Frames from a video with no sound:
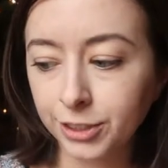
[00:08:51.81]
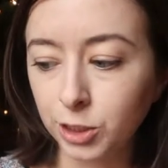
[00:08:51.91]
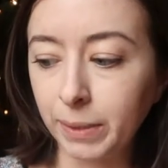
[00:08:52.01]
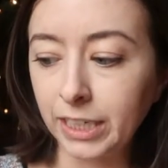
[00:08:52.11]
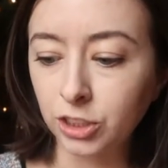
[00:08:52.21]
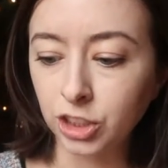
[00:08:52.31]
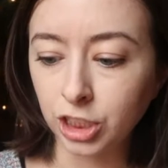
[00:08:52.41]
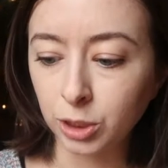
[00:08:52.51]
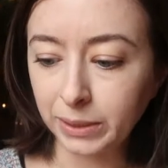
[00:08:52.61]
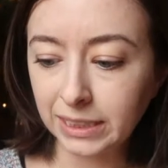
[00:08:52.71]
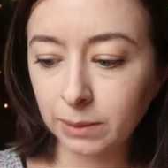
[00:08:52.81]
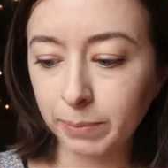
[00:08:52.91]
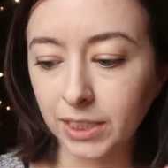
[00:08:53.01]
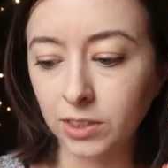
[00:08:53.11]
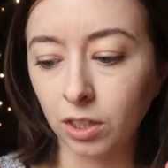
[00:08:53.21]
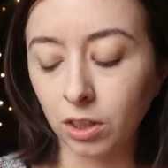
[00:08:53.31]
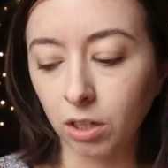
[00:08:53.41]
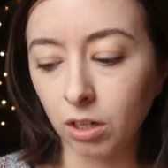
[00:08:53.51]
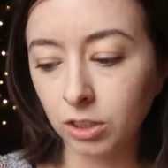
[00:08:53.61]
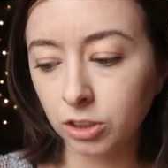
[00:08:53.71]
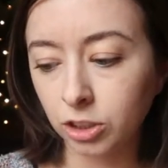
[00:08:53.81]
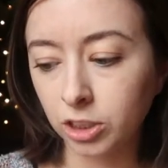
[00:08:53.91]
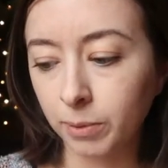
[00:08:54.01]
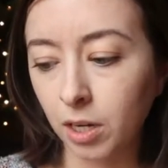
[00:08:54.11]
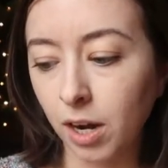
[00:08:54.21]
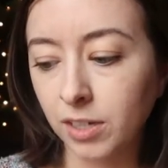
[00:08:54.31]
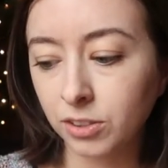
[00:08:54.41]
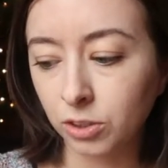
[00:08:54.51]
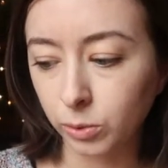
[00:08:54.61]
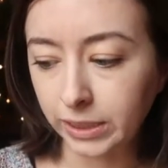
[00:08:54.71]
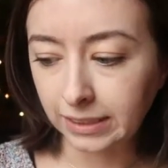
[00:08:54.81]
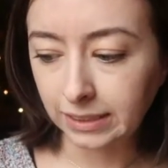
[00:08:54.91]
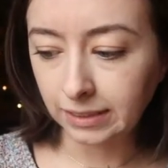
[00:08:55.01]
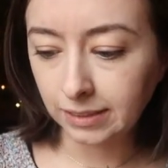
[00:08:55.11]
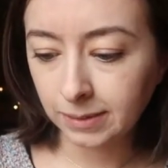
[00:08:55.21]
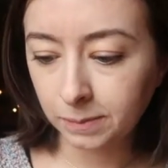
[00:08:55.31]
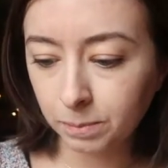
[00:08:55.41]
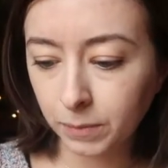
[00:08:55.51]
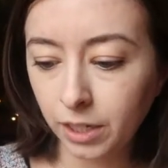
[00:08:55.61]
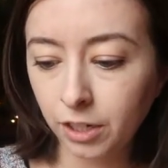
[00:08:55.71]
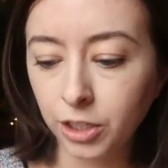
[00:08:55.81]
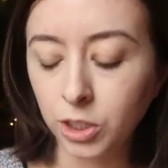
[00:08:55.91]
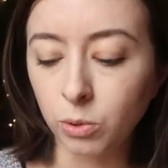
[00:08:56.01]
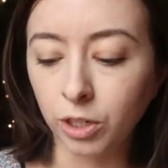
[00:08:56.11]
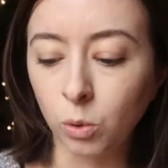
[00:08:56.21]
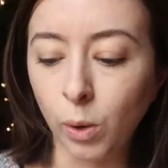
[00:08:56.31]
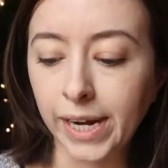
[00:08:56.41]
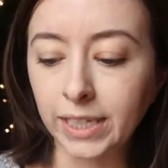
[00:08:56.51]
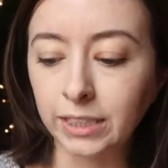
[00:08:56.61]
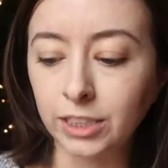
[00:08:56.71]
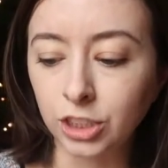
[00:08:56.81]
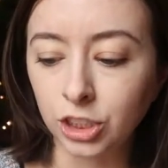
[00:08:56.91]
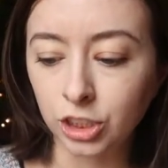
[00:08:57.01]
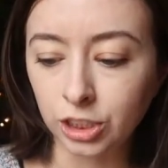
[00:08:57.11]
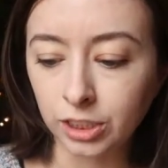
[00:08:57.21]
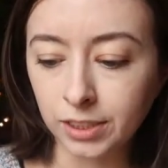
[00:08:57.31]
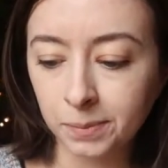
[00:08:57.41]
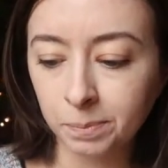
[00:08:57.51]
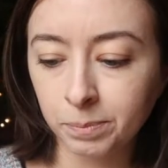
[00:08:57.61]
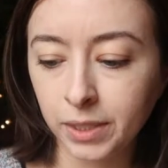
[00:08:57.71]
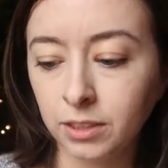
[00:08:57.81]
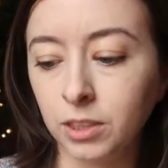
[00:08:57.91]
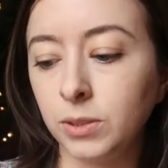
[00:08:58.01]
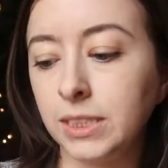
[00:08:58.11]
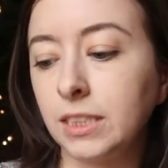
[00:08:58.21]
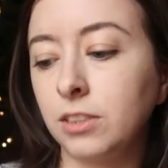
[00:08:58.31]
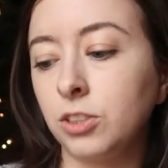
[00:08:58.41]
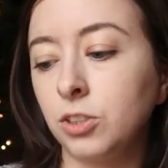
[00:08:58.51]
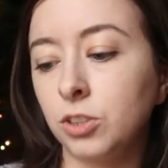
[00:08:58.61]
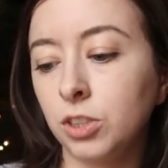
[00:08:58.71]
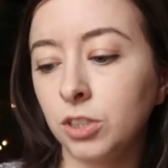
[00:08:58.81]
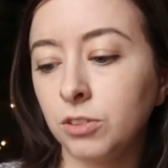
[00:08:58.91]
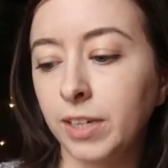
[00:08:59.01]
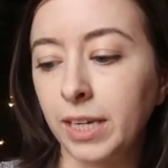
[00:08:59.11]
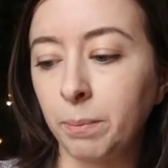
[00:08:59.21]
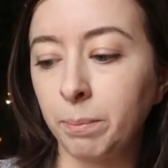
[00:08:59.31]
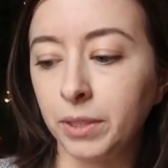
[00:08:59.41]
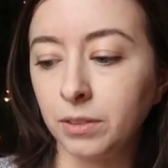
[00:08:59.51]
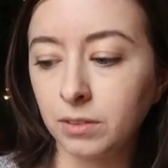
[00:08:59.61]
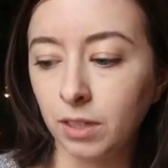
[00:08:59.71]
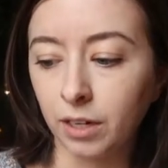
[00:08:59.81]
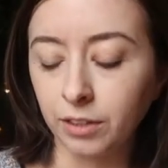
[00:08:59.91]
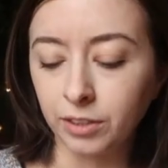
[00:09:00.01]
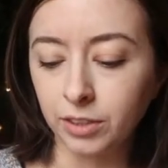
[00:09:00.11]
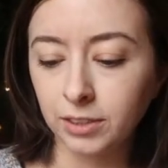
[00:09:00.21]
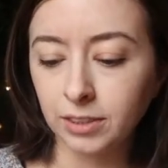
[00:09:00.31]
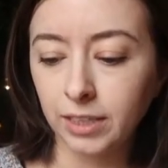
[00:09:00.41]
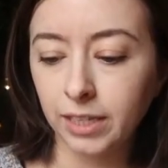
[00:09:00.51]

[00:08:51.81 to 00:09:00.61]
You make judgments based on long-term consequences. You are quietly assured. You seek to serve and build others.